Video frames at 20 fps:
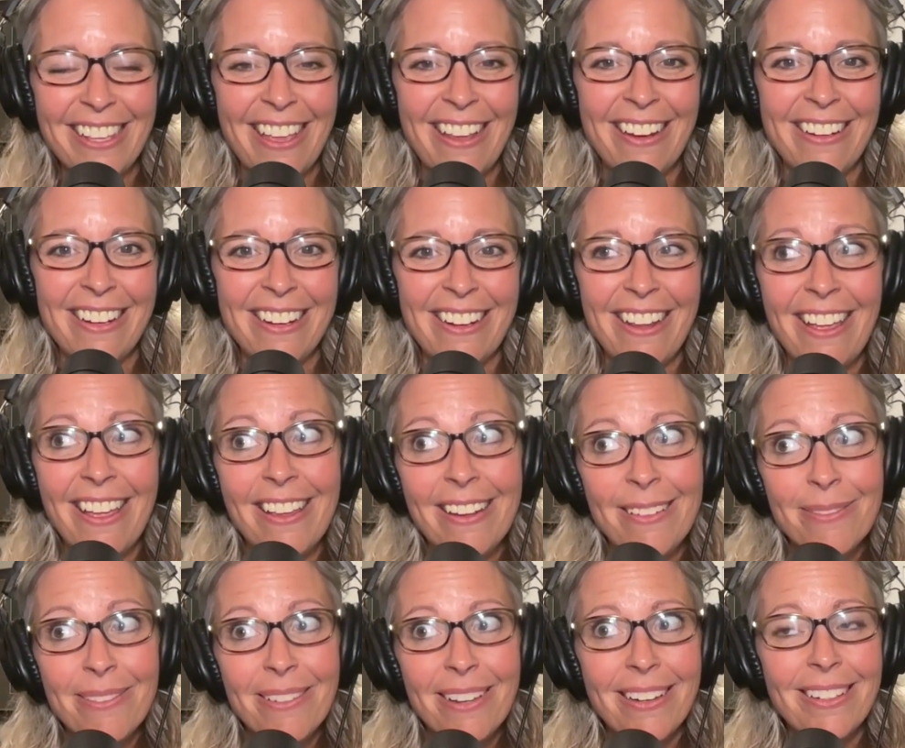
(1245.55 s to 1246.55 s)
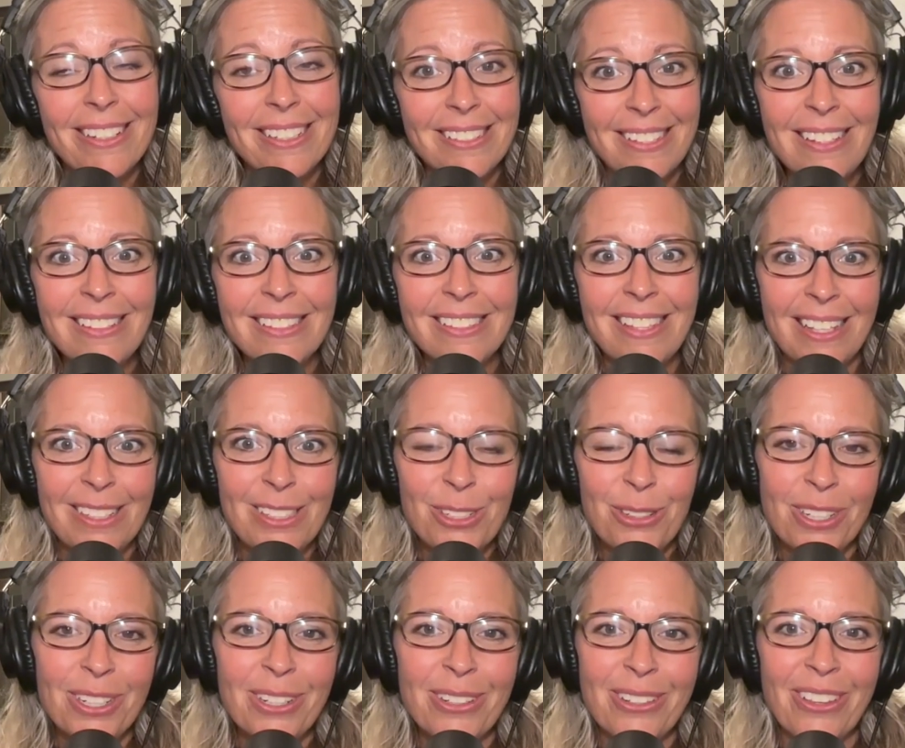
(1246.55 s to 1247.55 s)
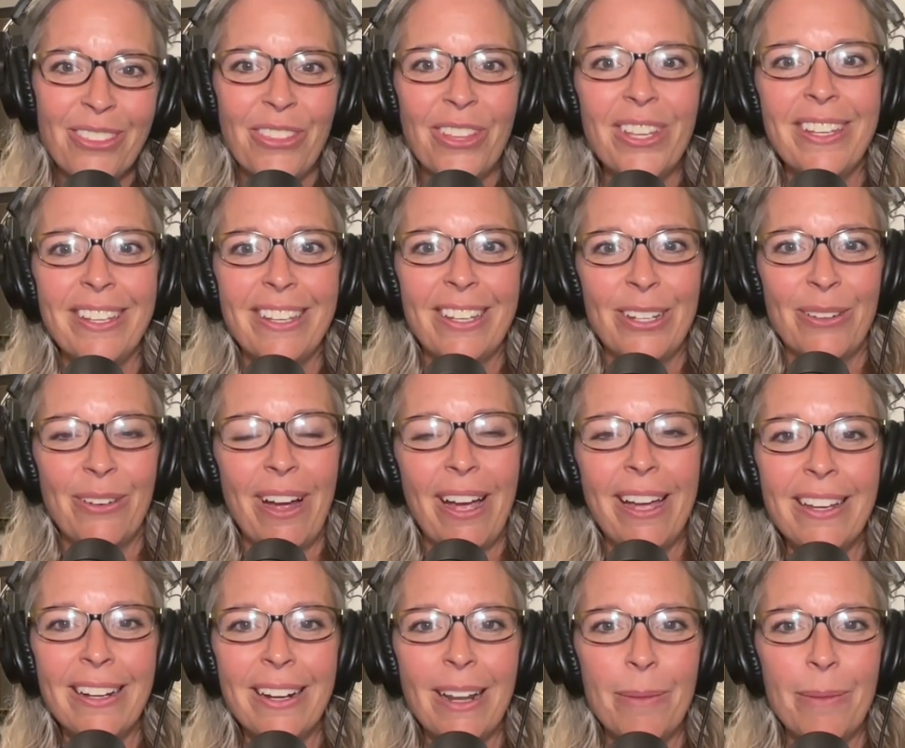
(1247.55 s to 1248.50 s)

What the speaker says: And in a sense, that's critical thinking, right?